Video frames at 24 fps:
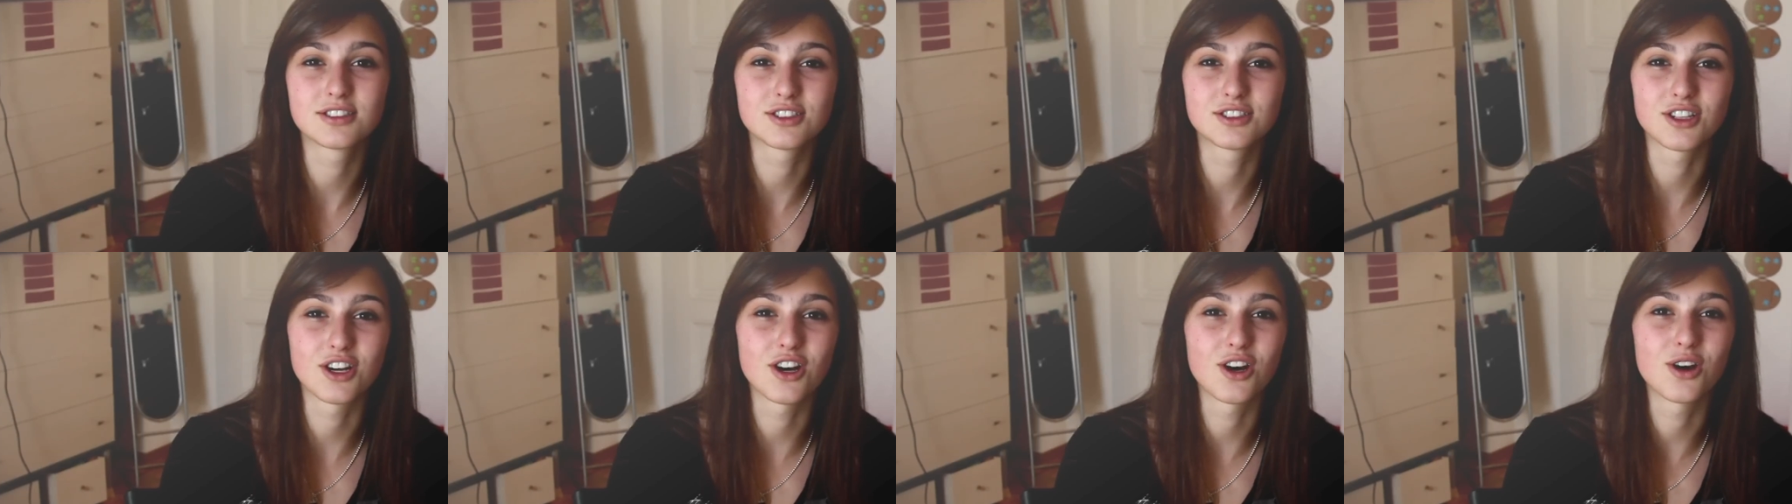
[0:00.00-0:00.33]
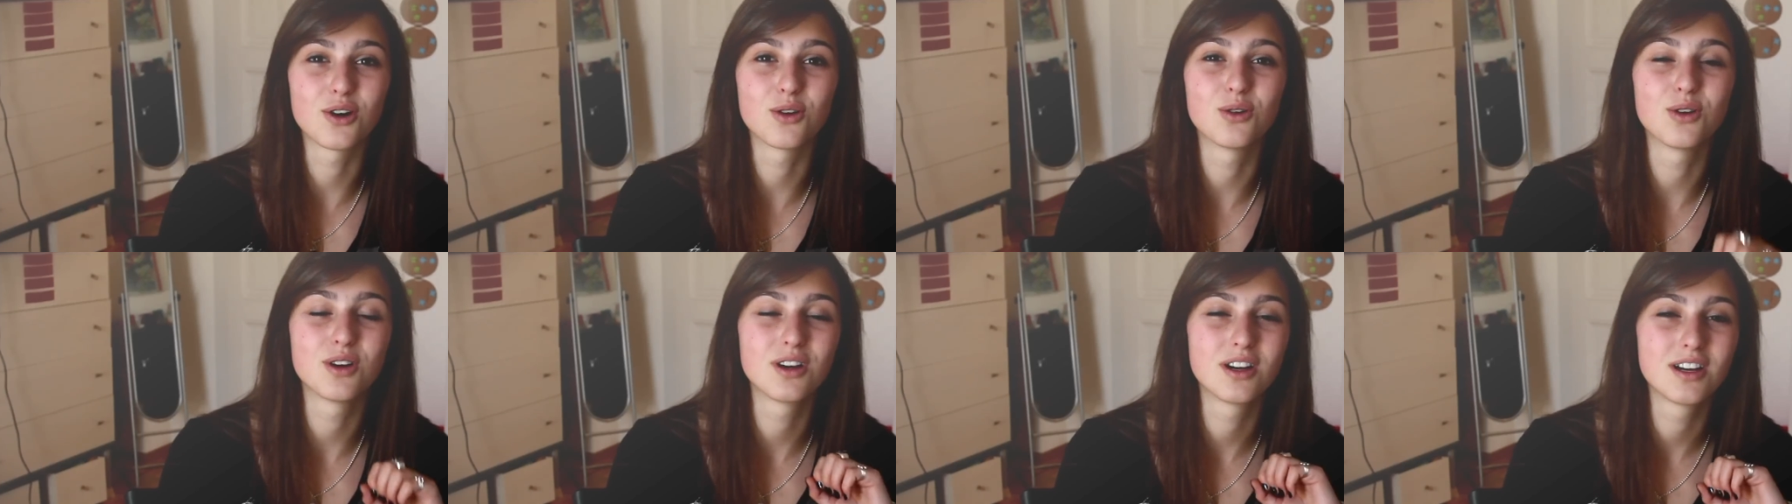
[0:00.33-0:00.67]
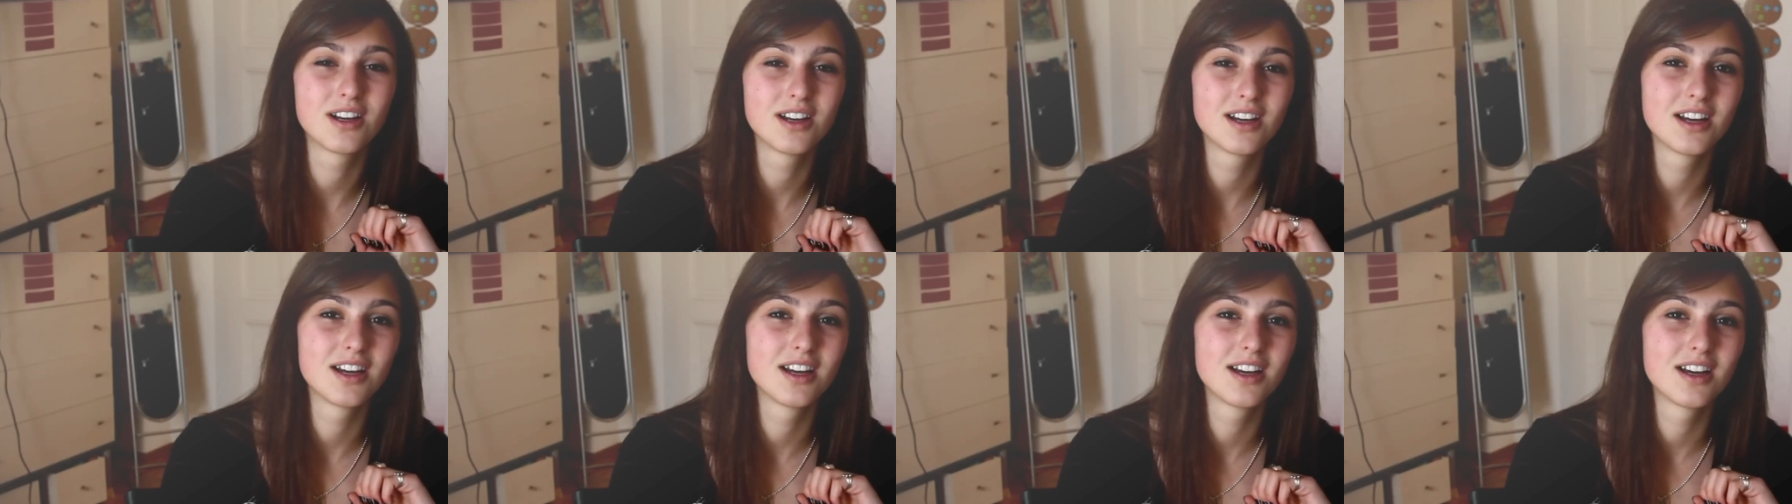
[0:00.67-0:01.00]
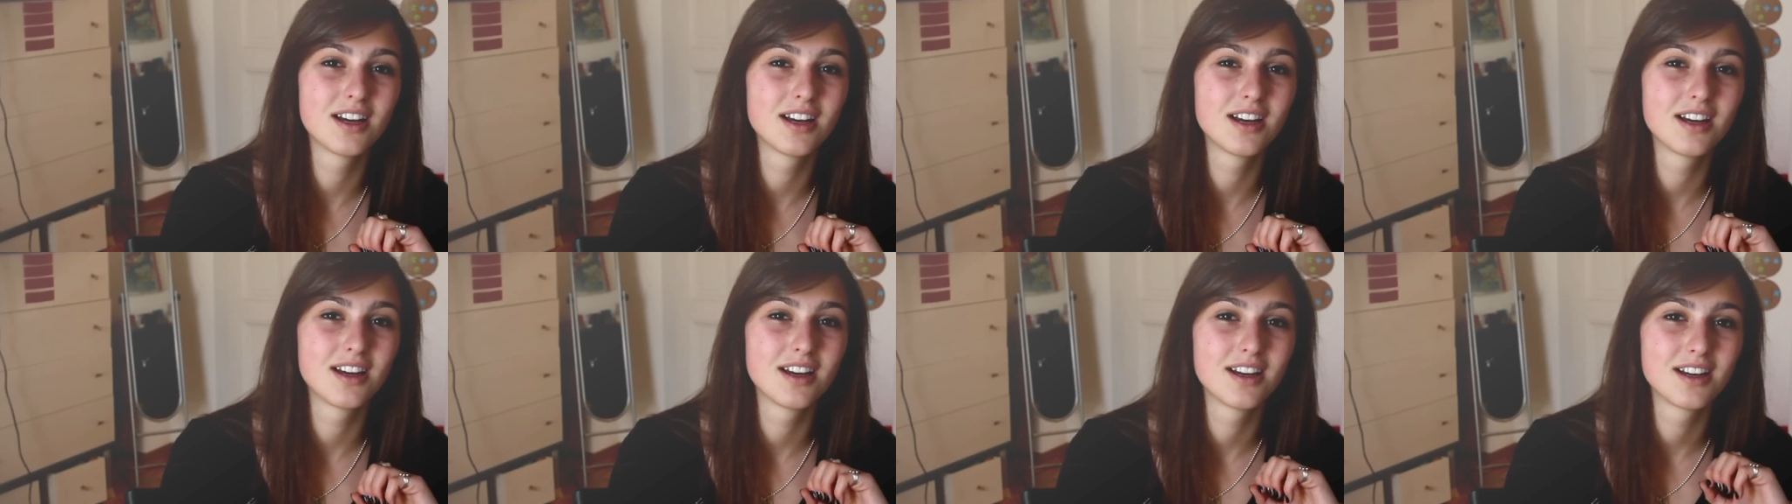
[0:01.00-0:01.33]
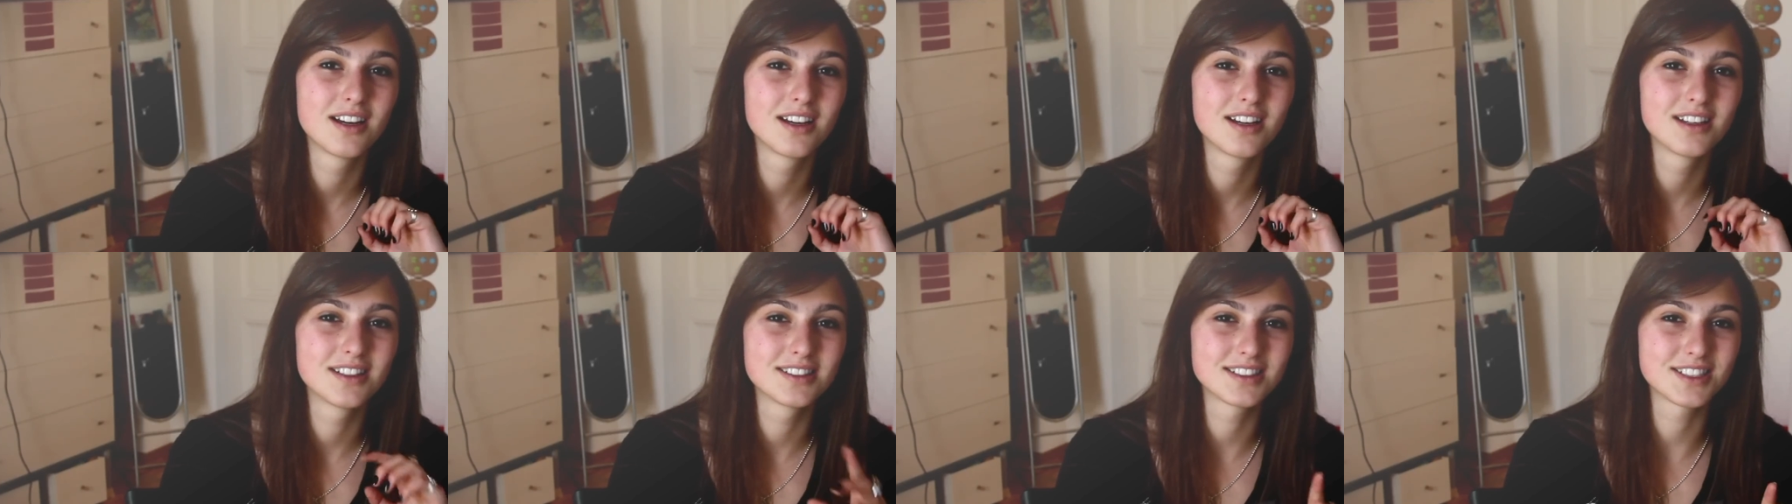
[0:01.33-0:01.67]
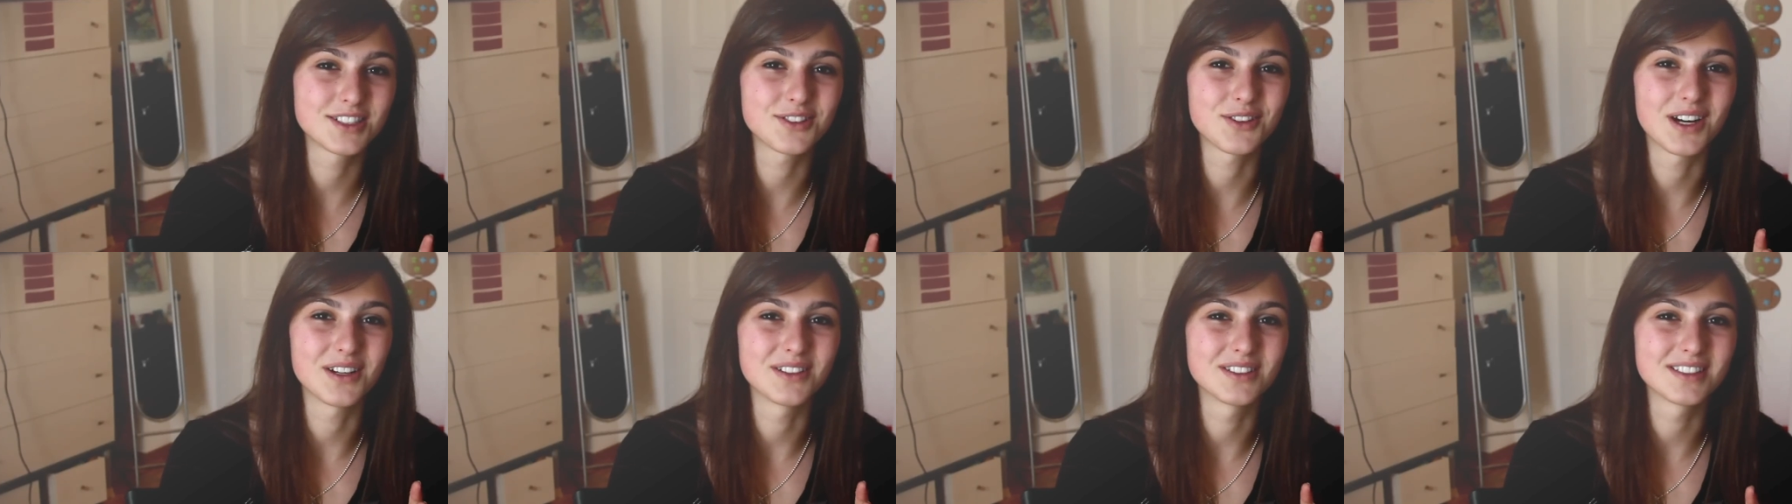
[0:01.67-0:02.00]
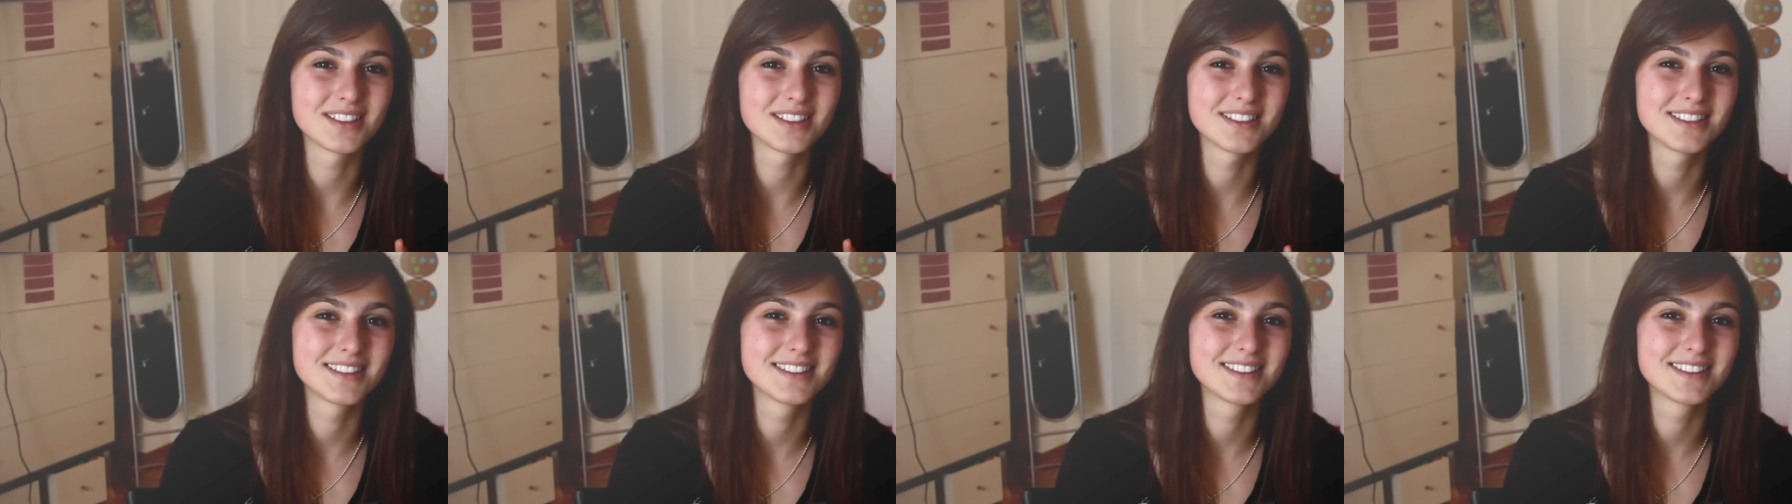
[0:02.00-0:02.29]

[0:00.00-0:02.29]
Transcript: So, see you around.